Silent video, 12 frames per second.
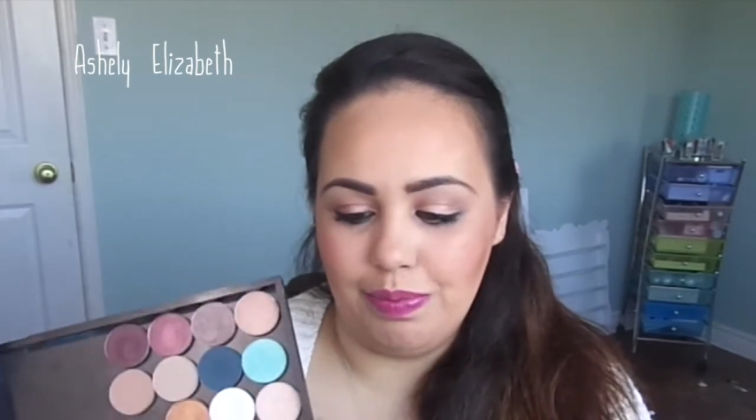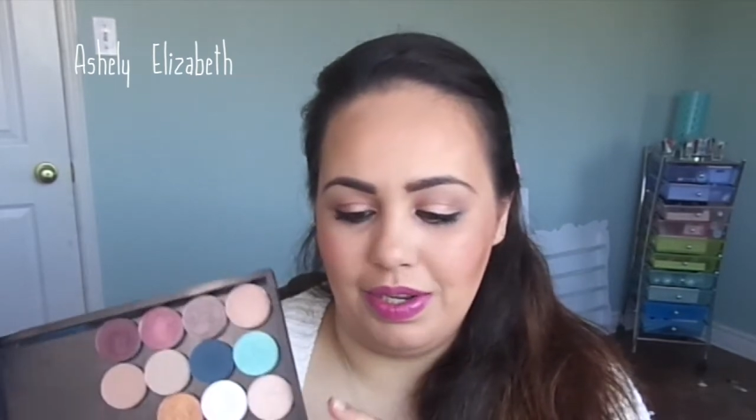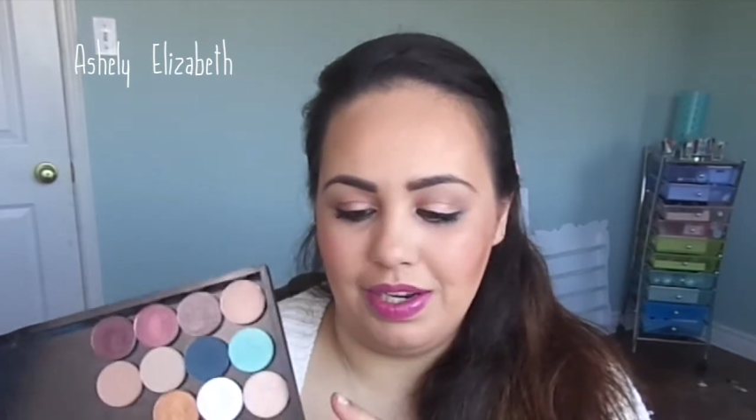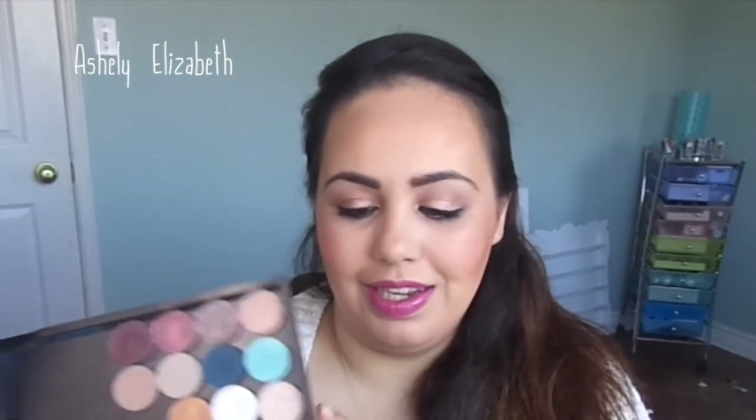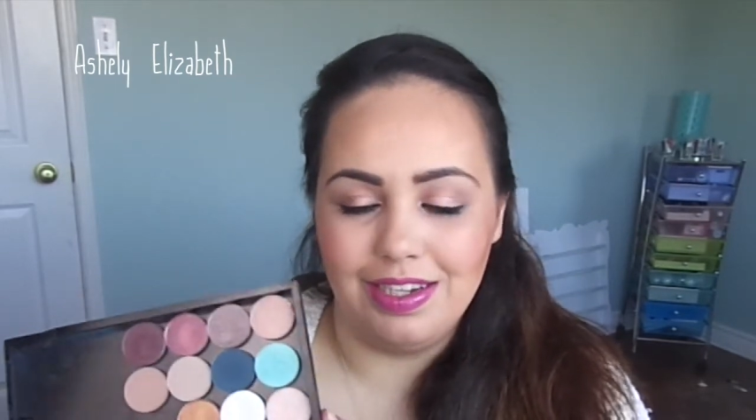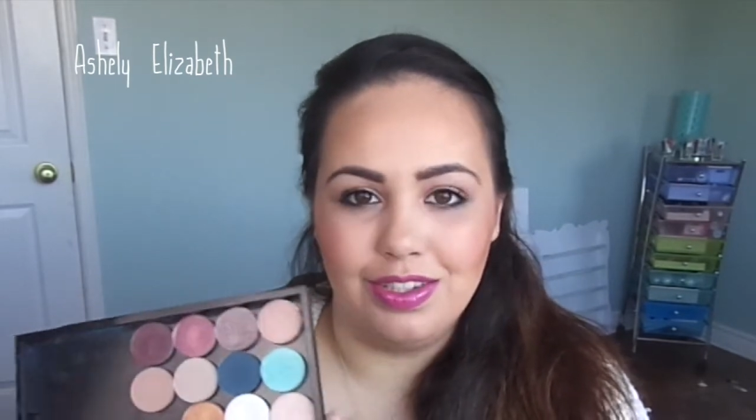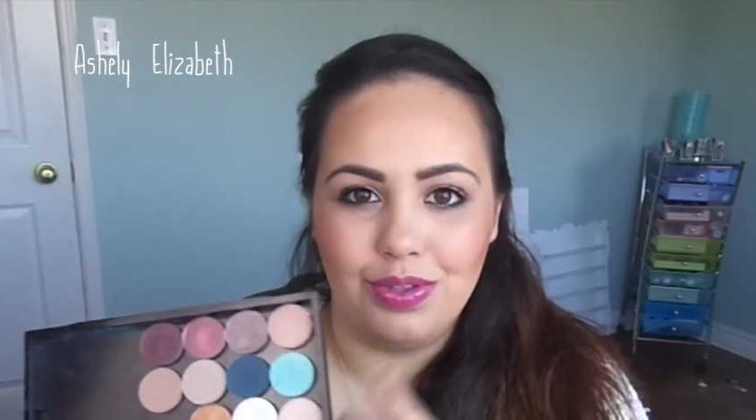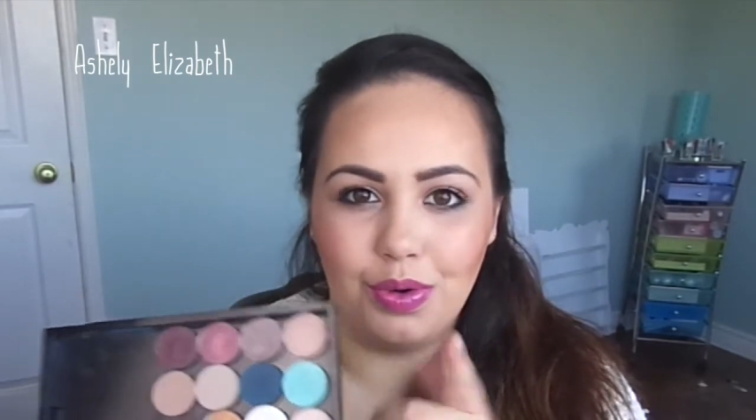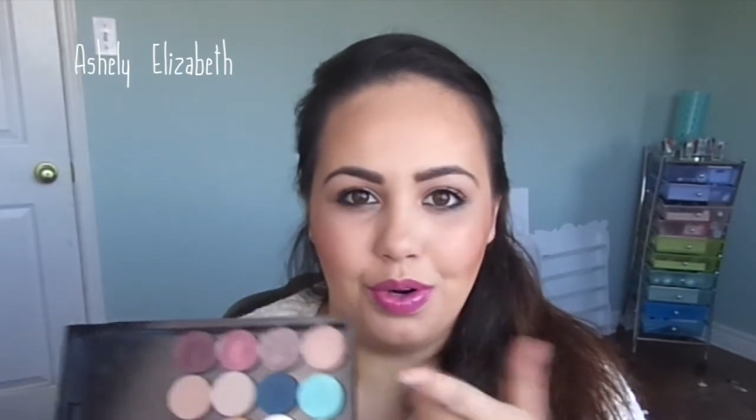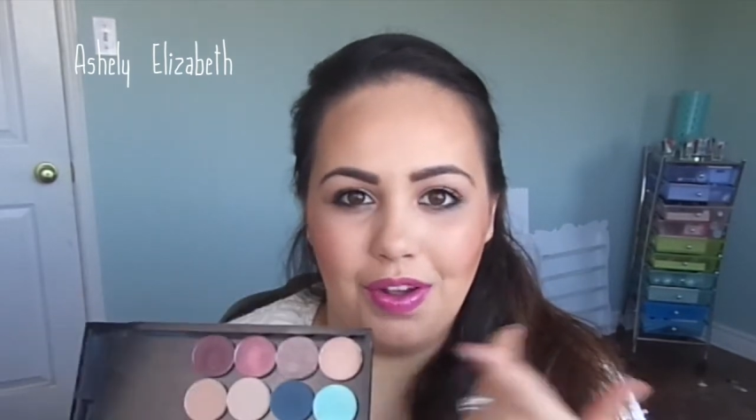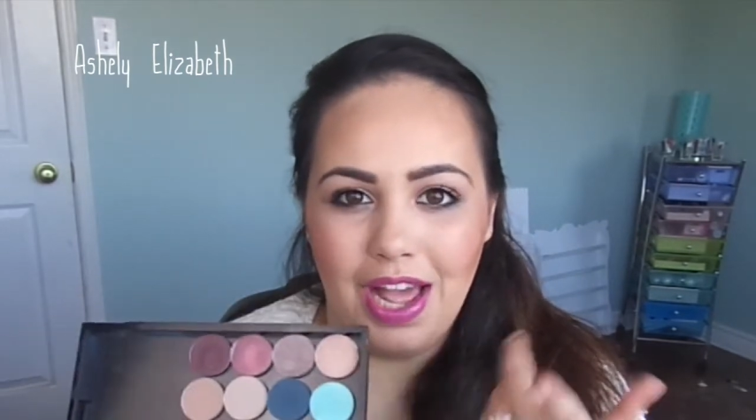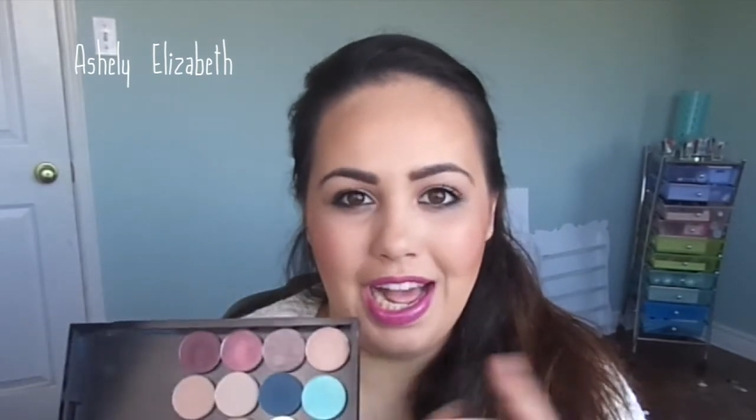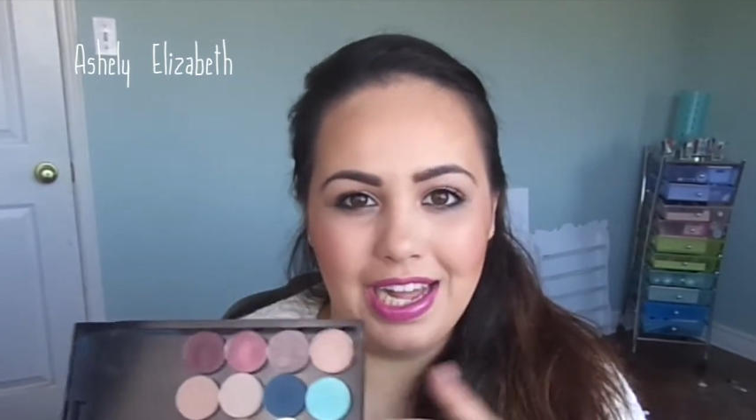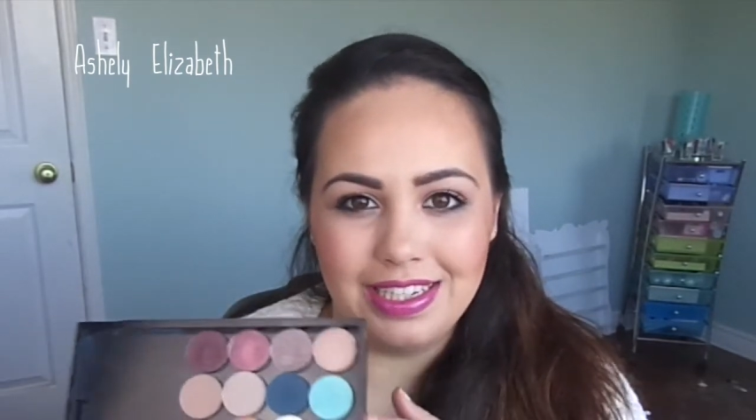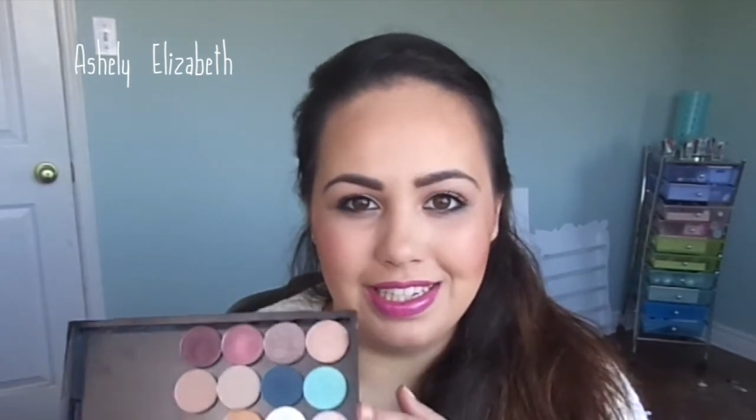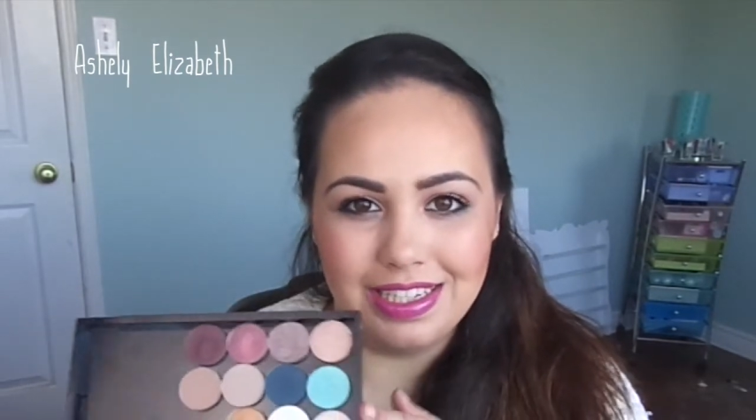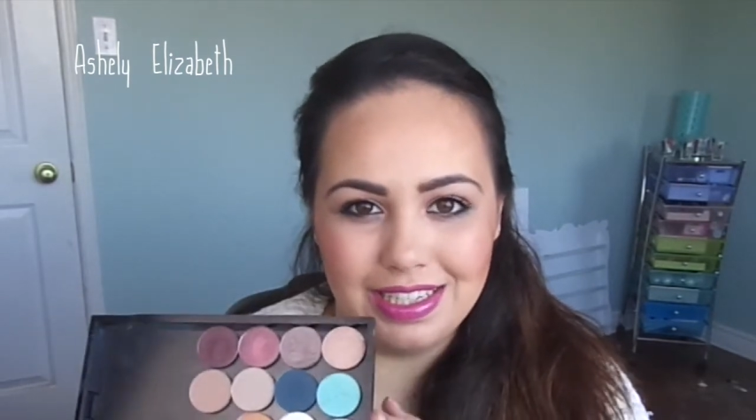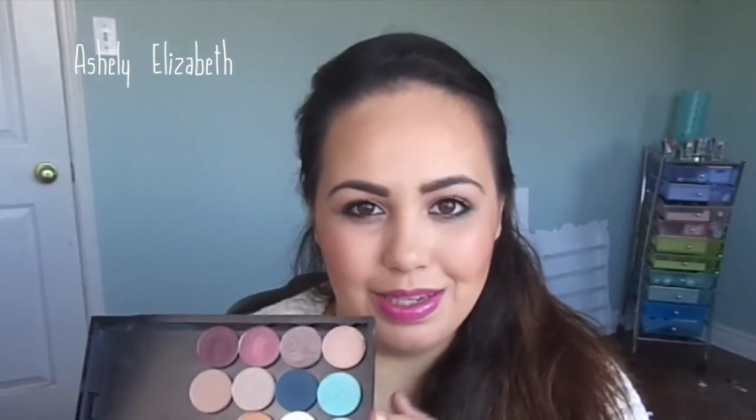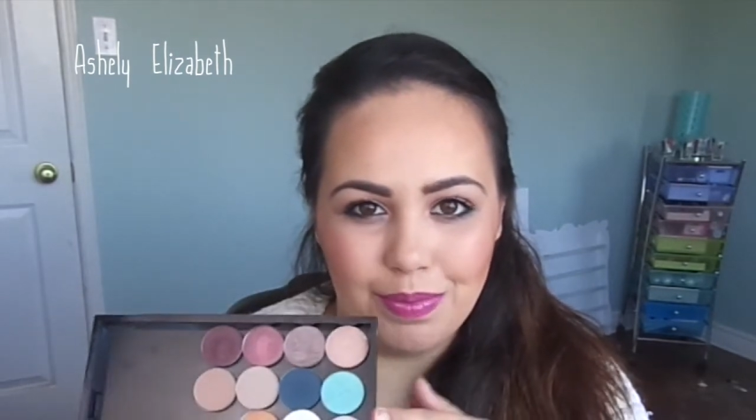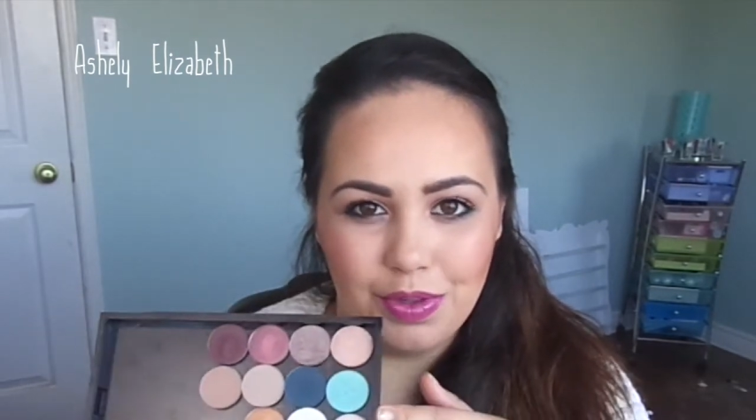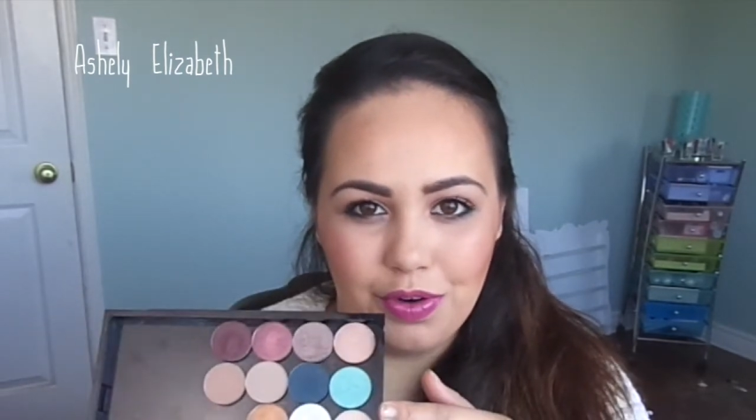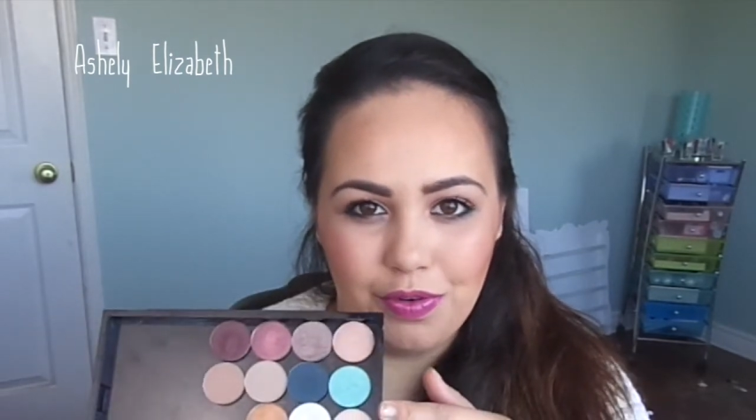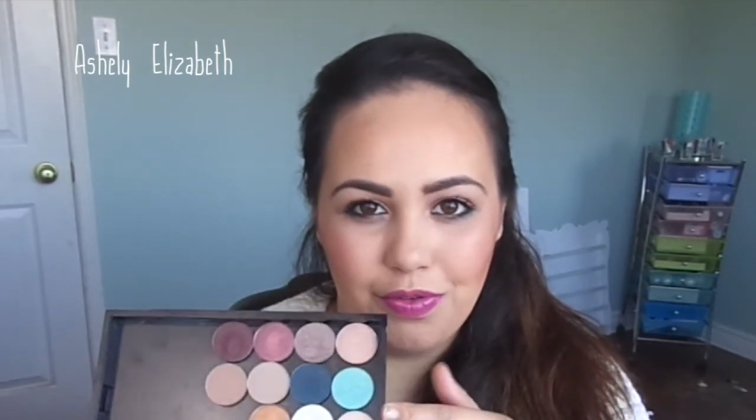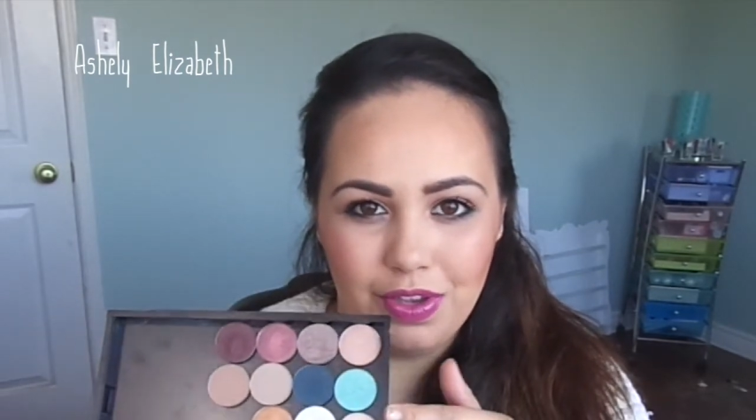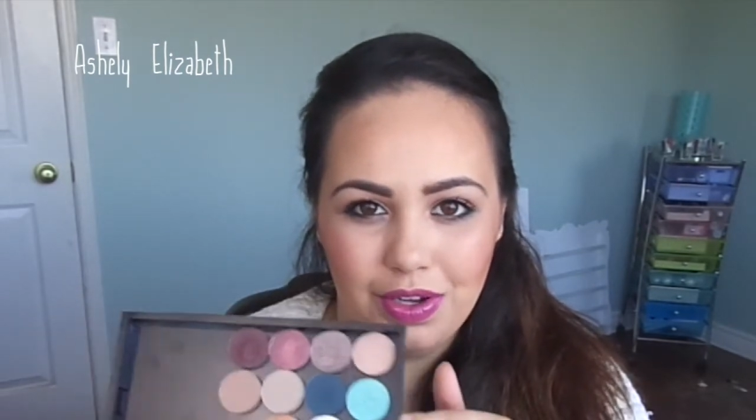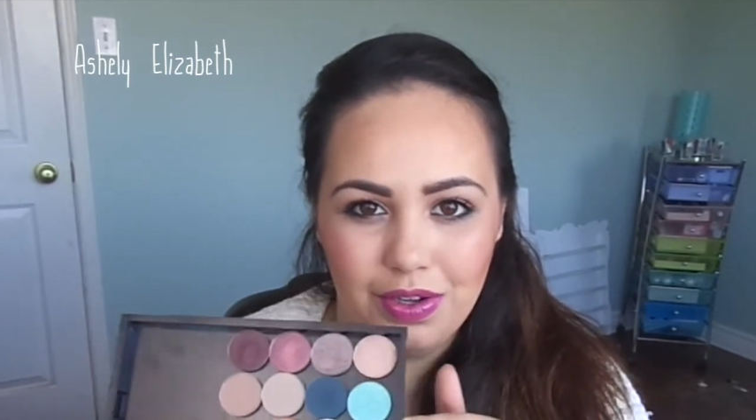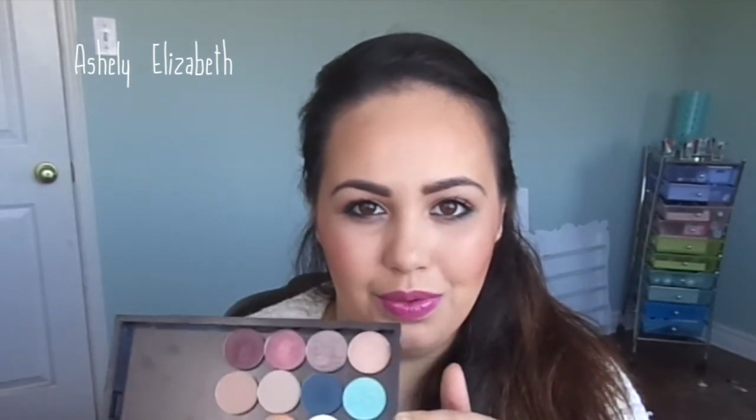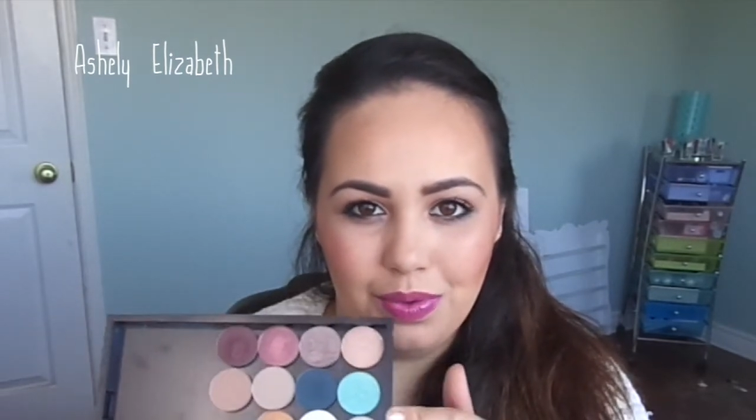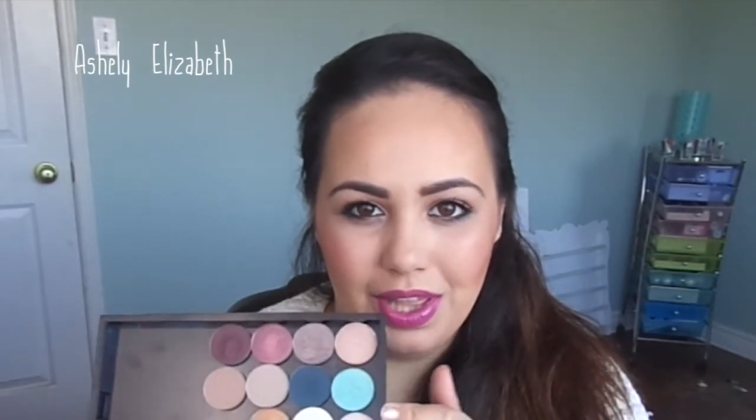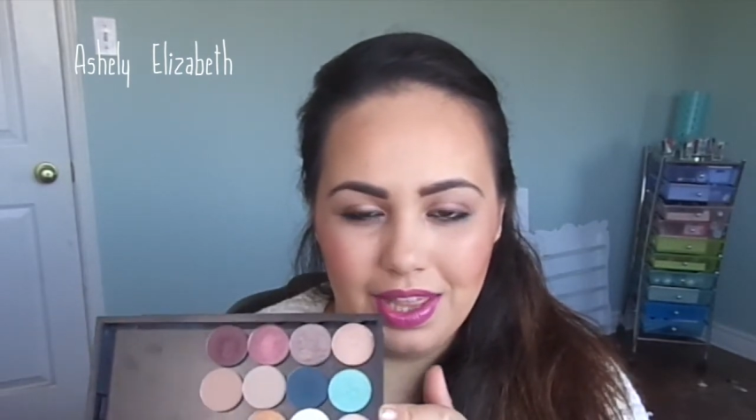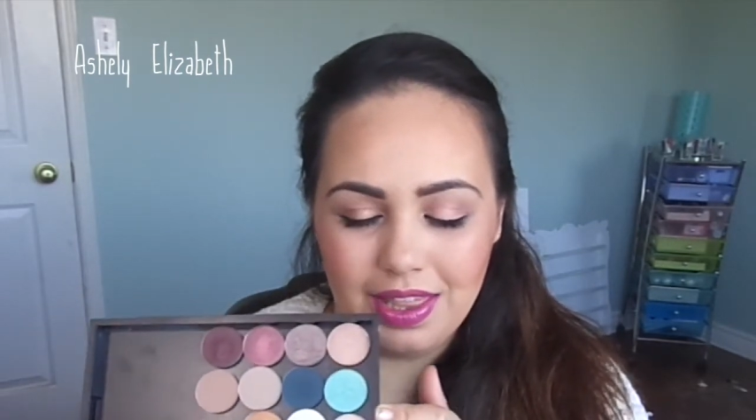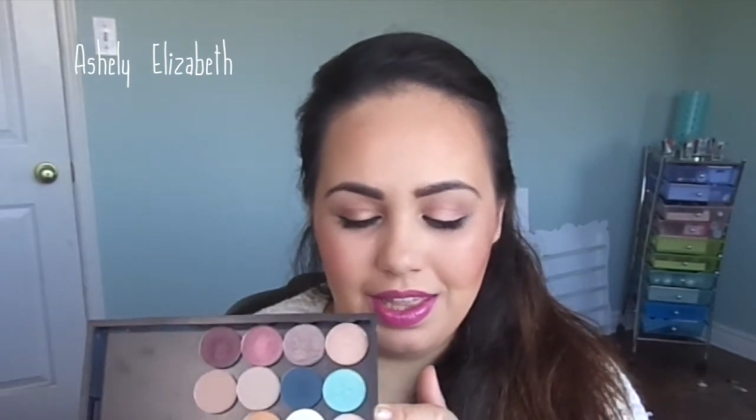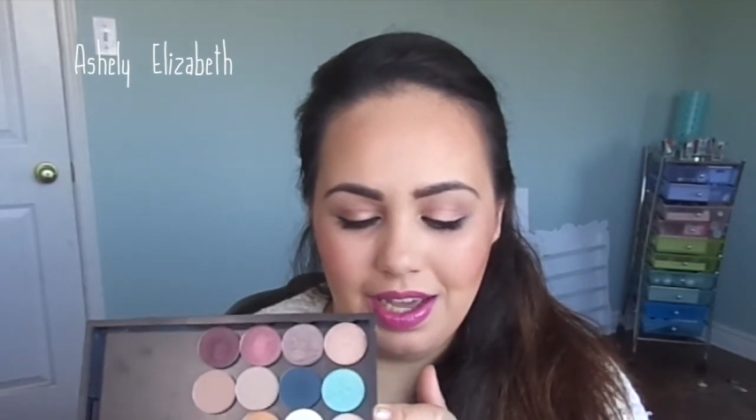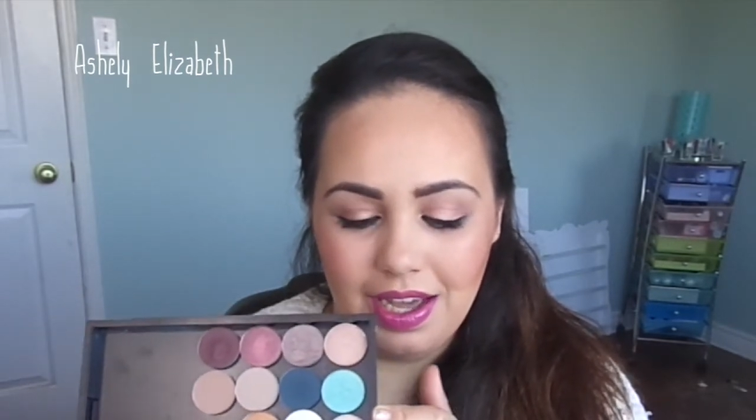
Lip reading: but it sort of has a similar feel with